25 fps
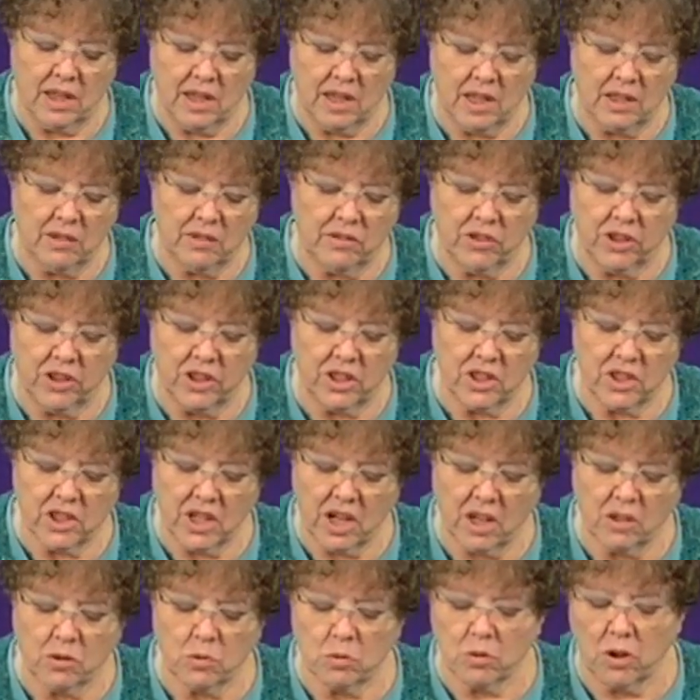And if you get
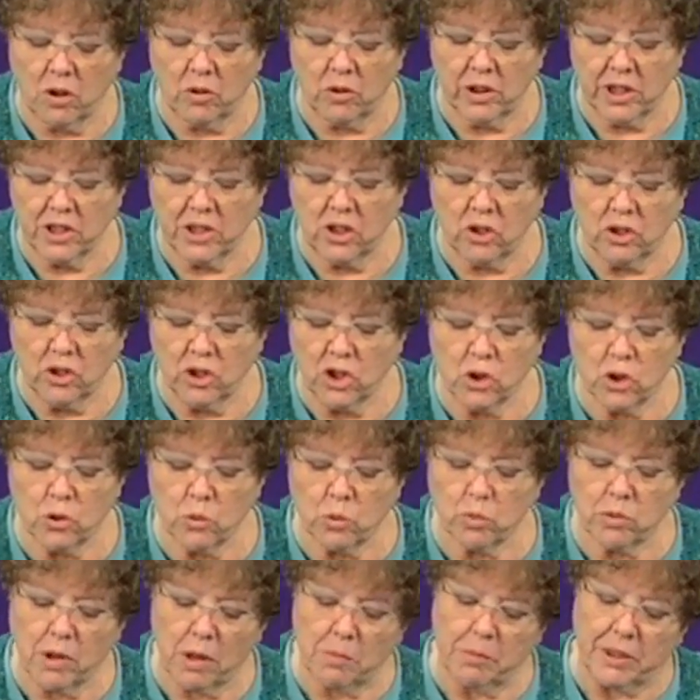tired of rolling, you can just
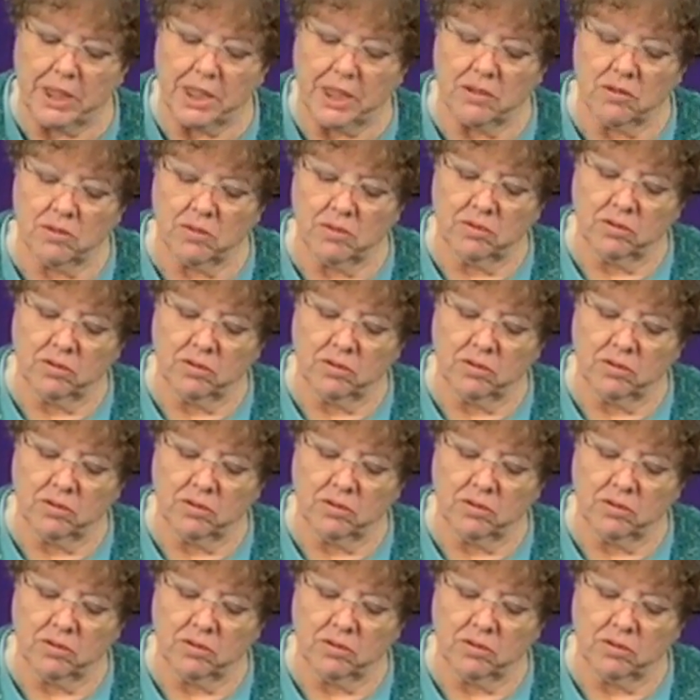rub it.